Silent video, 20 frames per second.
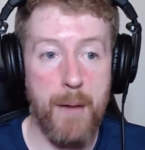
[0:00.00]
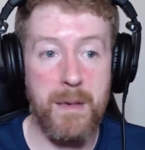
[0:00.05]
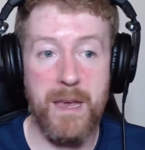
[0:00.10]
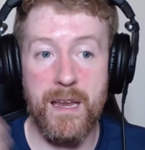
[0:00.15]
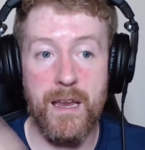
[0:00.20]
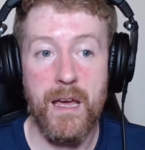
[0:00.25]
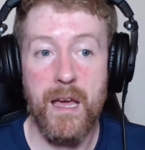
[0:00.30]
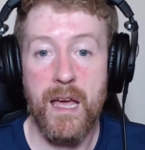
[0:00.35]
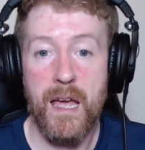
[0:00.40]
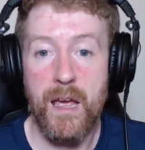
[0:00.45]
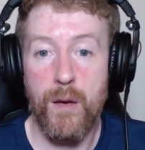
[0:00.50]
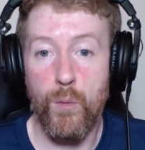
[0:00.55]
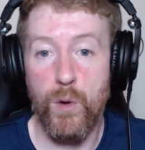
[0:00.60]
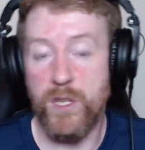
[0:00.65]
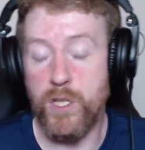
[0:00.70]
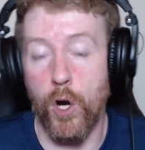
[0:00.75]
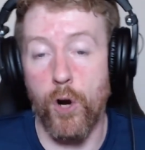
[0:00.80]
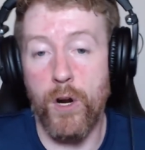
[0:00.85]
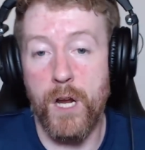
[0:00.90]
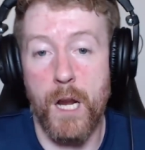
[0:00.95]
I mean,
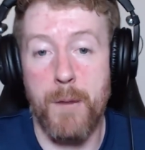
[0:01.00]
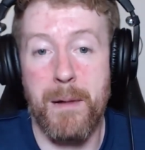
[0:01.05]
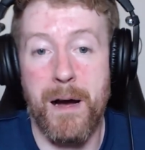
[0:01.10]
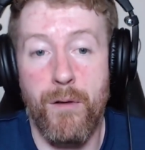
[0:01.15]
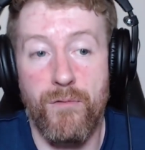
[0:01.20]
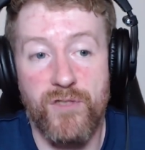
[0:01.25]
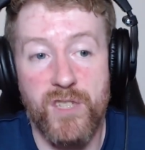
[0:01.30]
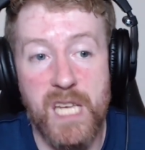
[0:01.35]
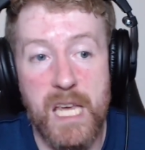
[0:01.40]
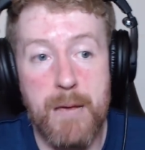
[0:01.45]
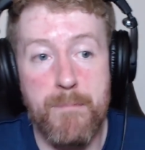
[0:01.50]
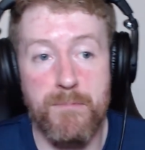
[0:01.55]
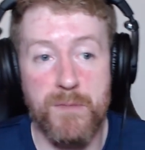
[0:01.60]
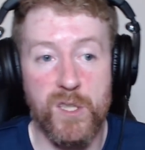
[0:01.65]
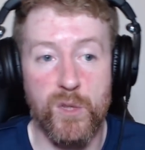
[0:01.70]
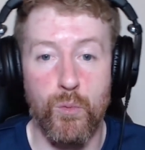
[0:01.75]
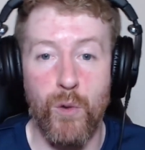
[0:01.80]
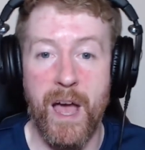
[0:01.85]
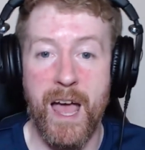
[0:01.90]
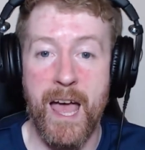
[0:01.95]
we're talking about
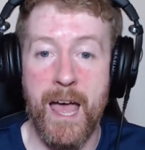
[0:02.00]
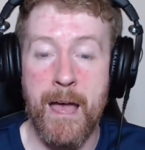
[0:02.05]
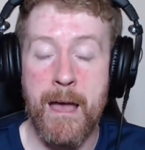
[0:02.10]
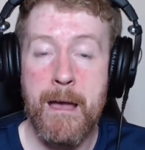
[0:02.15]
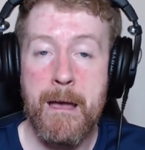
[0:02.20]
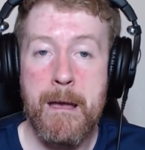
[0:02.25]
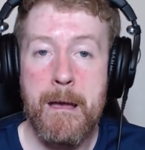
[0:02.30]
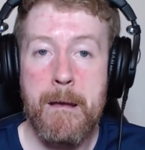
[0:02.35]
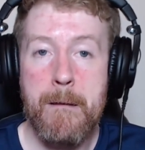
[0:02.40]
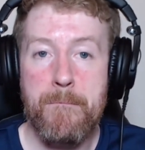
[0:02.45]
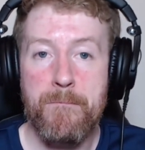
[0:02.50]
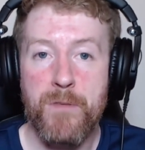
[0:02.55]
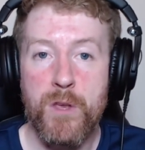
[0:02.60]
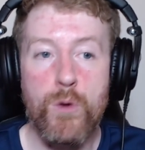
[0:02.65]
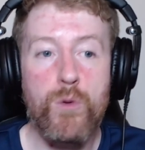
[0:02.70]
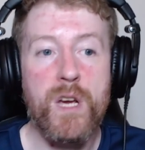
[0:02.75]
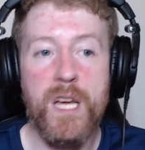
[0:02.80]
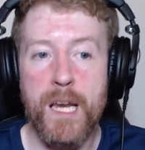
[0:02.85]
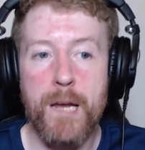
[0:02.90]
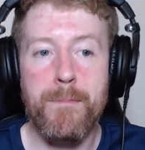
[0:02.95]
teams where
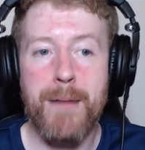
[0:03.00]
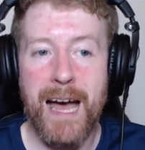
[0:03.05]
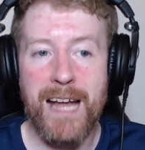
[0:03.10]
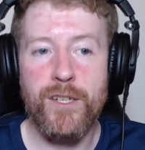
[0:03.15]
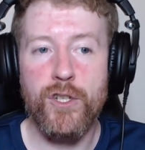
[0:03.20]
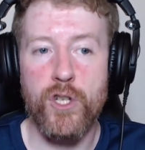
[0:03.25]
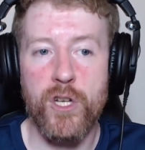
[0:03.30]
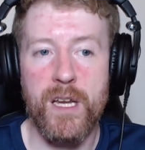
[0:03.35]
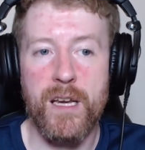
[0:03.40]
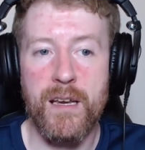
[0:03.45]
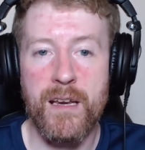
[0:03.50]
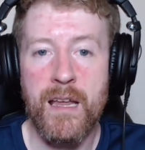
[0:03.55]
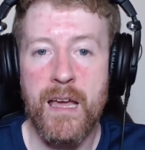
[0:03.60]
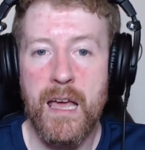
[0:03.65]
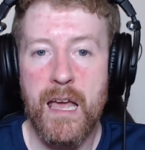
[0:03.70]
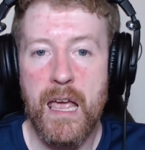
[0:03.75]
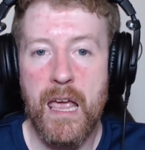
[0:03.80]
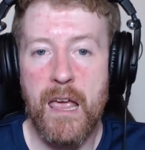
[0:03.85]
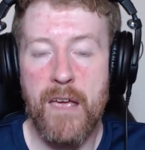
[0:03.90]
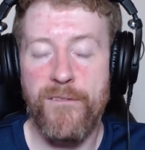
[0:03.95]
you can imagine
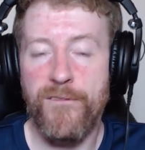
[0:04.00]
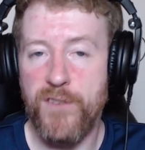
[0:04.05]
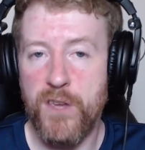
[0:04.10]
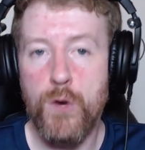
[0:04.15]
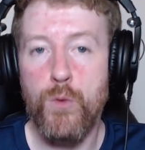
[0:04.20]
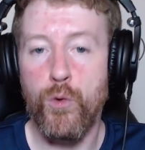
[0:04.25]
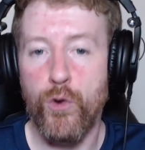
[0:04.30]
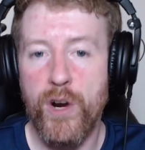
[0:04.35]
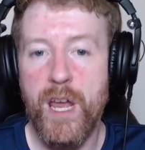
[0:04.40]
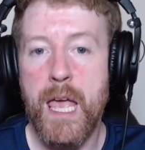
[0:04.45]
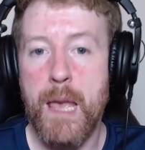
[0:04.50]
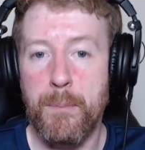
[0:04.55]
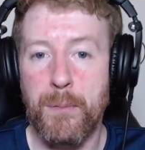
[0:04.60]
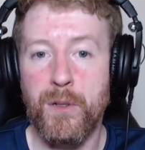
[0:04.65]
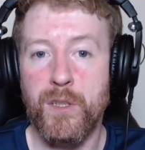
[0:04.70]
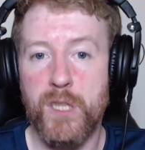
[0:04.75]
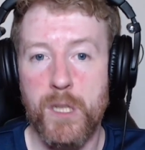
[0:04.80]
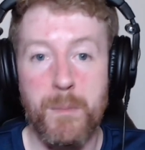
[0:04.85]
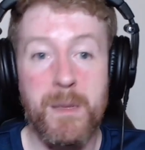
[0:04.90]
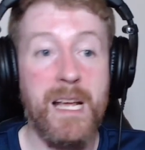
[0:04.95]
if you were
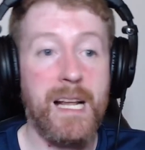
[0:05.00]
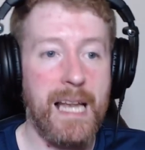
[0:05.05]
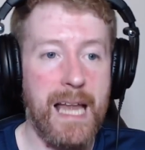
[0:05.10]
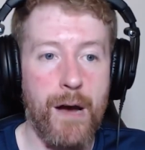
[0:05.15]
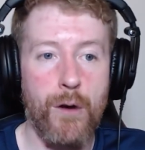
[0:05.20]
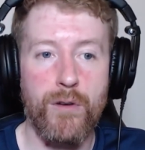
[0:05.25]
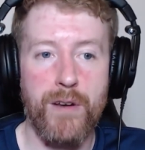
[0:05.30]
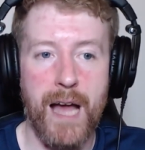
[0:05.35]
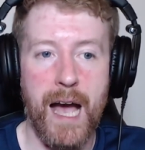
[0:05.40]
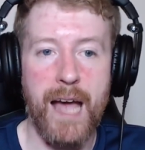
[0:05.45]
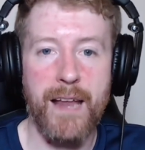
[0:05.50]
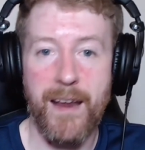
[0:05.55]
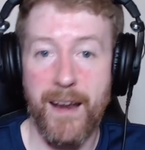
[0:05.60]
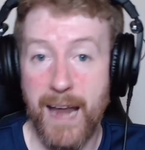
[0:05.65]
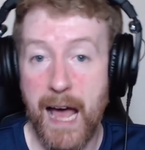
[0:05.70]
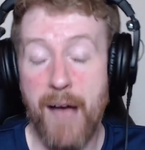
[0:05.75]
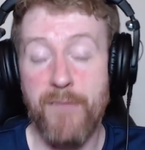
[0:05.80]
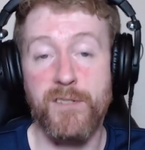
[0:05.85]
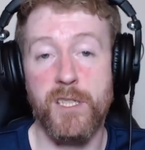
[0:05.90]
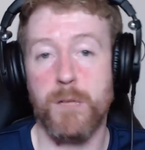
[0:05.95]
able to be Cloud nine
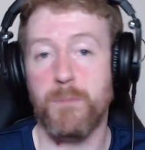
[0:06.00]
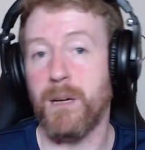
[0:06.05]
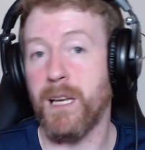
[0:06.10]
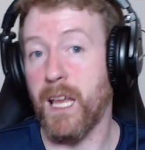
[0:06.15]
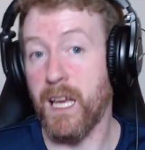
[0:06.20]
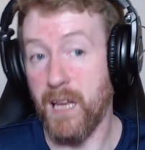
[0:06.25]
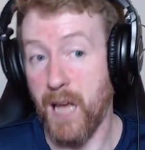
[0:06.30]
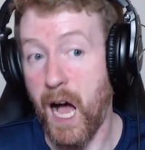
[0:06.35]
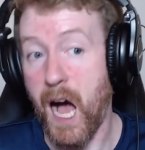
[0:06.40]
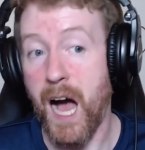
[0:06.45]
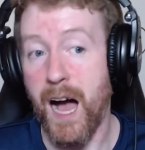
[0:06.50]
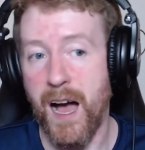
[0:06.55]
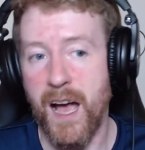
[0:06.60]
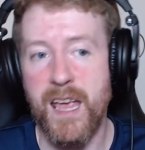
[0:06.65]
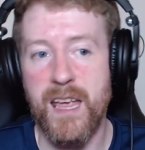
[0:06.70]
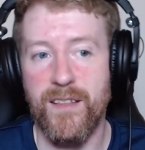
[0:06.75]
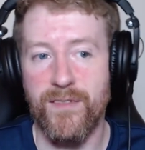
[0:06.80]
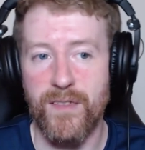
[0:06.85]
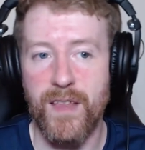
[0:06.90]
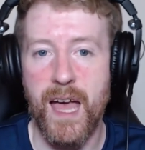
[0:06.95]
and have someone like a
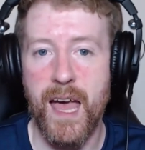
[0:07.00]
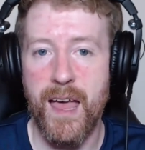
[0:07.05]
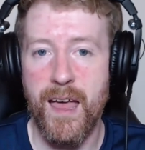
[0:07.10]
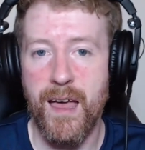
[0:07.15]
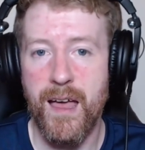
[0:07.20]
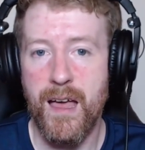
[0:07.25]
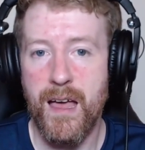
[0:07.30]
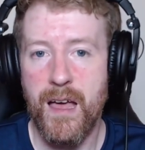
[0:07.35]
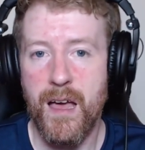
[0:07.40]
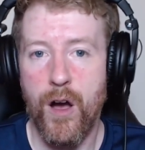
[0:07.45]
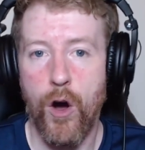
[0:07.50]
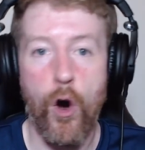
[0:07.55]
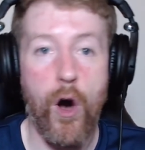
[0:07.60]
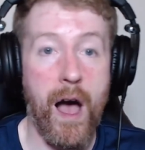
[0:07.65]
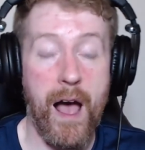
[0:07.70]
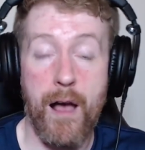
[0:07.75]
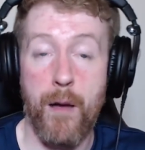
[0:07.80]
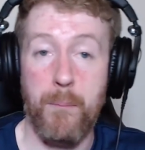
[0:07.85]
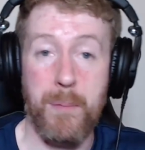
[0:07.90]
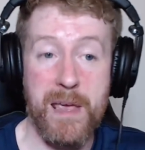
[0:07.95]
Hai in there,
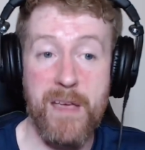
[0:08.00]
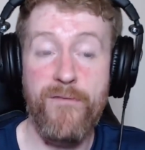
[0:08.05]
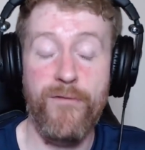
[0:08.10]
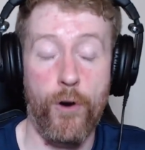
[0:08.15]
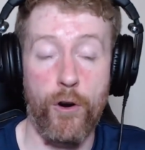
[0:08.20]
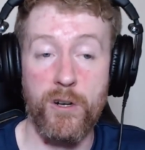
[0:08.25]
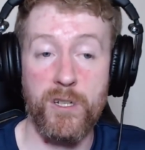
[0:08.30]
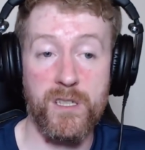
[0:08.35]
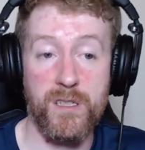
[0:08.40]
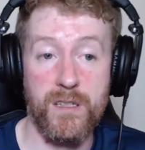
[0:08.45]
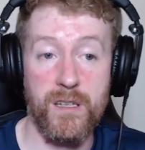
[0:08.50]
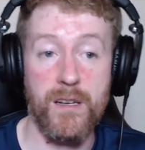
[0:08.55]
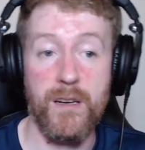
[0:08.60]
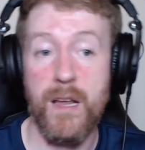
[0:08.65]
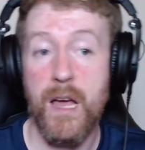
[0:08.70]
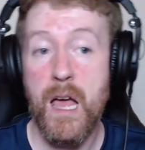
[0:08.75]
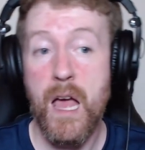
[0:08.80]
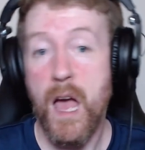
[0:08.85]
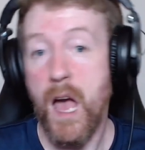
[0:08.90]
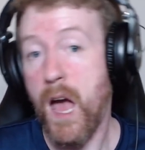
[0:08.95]
or b forest
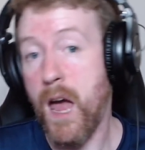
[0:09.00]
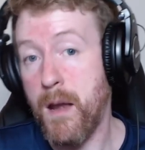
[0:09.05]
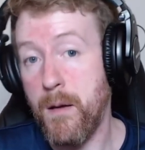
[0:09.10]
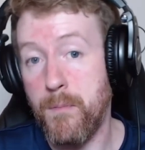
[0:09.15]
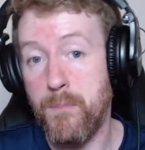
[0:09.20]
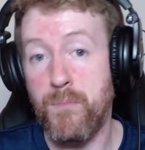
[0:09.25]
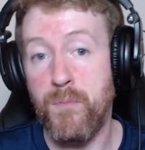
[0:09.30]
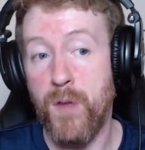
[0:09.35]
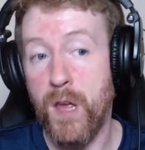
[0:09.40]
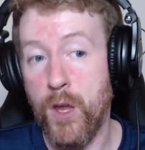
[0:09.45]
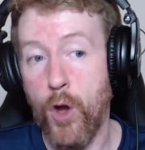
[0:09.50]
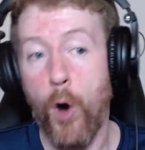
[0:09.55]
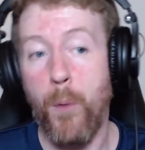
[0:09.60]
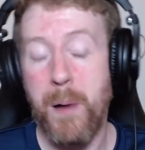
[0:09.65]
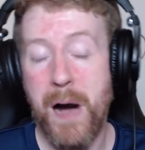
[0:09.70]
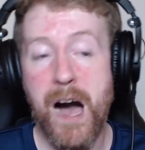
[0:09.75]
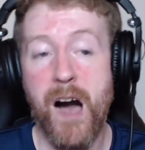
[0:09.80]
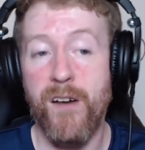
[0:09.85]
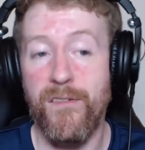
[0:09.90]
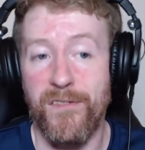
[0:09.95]
and, and you're
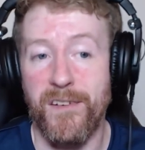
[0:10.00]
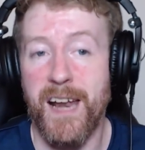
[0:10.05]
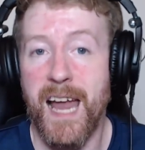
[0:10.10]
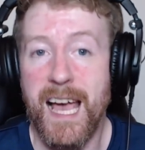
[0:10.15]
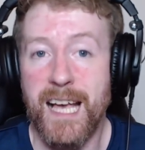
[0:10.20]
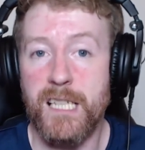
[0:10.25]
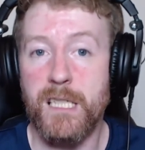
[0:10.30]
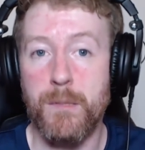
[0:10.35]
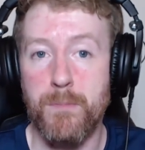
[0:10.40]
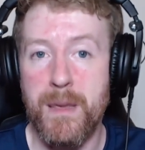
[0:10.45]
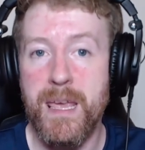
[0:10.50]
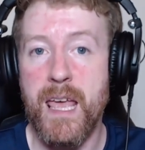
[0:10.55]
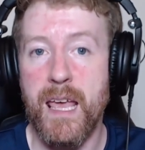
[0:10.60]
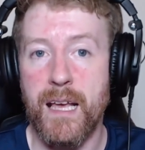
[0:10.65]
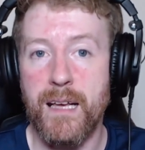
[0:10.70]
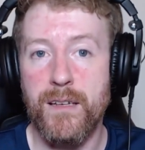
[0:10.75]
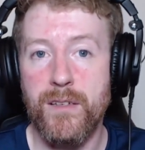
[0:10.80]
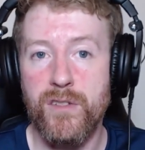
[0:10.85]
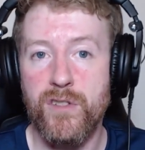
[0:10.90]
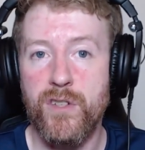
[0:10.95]
part of Fnatic's
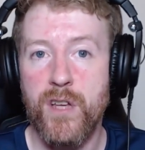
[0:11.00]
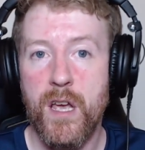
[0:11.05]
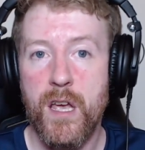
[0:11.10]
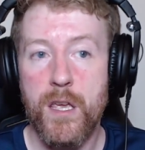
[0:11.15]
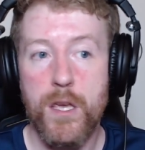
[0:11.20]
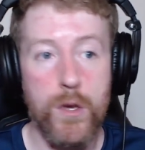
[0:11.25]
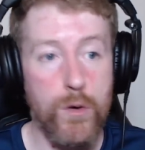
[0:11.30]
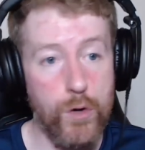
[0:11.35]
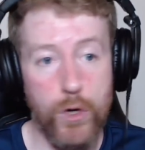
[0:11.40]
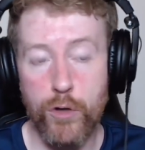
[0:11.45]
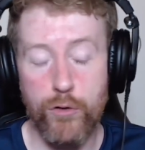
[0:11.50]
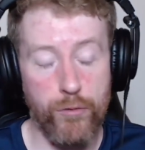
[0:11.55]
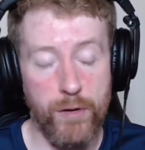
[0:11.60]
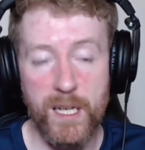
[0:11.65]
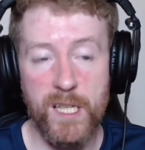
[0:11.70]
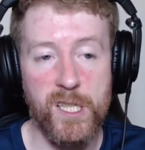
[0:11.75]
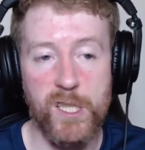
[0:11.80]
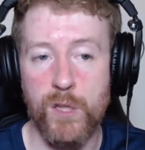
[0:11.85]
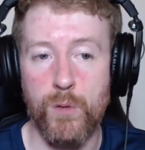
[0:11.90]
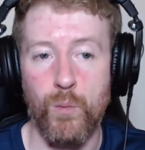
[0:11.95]
meetings, you could
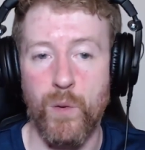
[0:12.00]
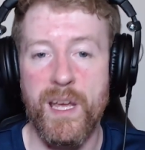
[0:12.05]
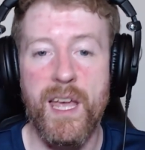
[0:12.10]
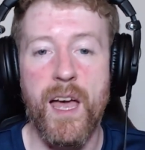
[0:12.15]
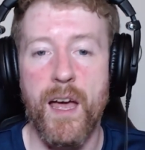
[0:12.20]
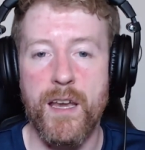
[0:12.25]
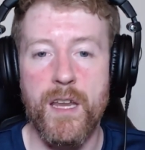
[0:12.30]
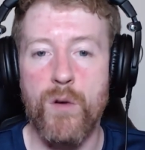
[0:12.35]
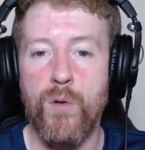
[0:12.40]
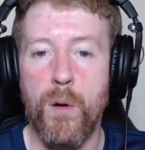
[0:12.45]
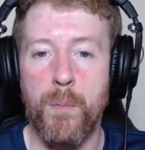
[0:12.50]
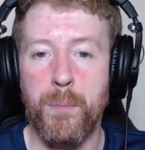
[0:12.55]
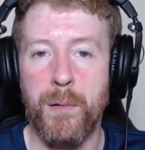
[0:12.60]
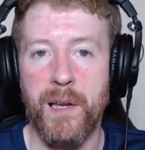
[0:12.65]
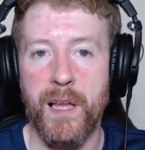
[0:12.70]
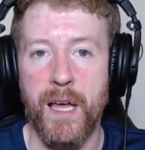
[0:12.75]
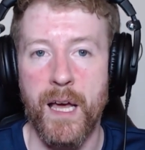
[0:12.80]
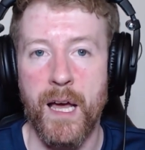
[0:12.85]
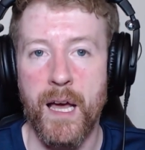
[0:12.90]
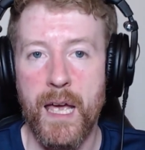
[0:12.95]
really swear you a
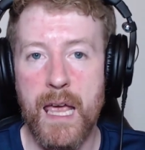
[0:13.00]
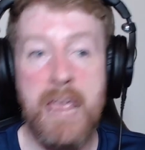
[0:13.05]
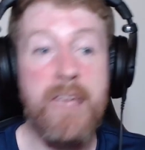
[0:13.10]
player.